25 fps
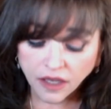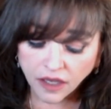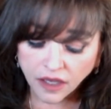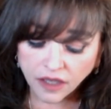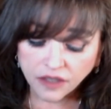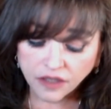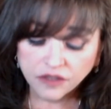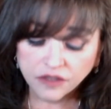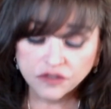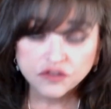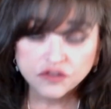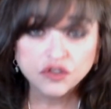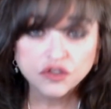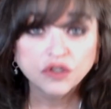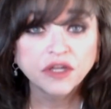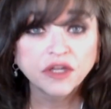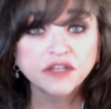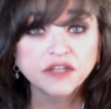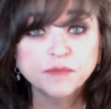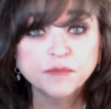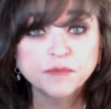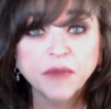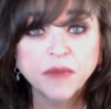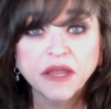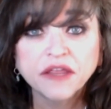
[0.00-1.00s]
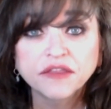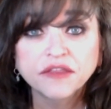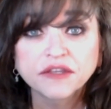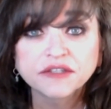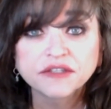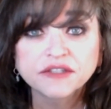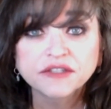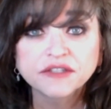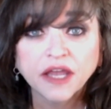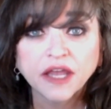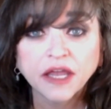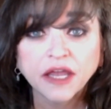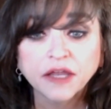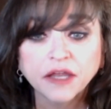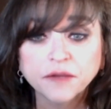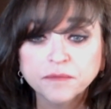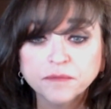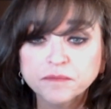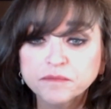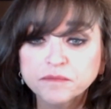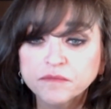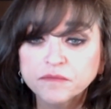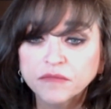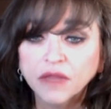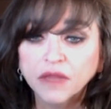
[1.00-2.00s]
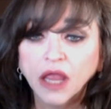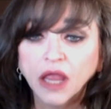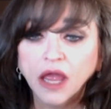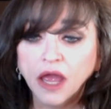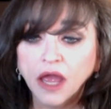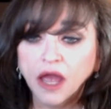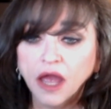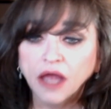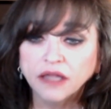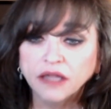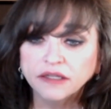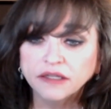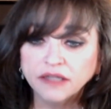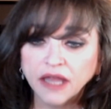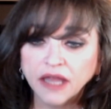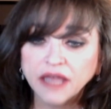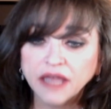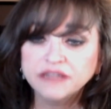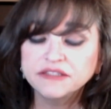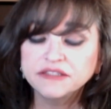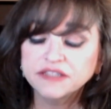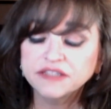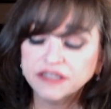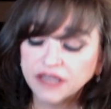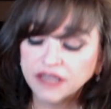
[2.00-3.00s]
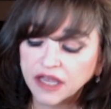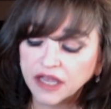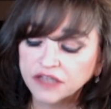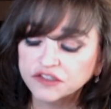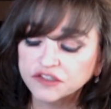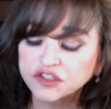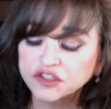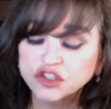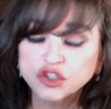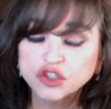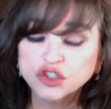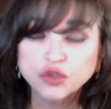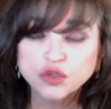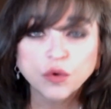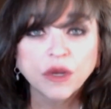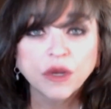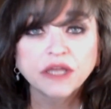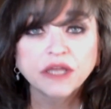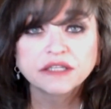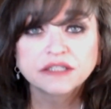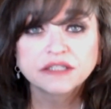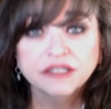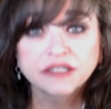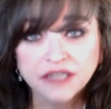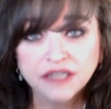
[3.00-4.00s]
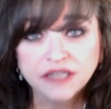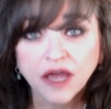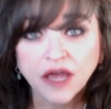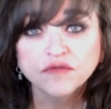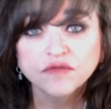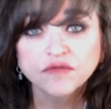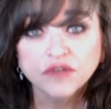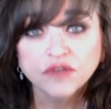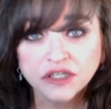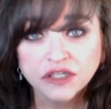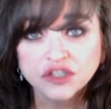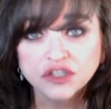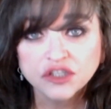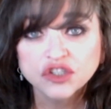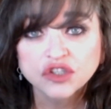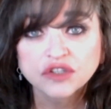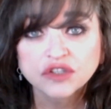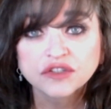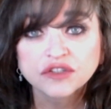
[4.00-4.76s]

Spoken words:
So let's bake this cake. Let's get straight to definitions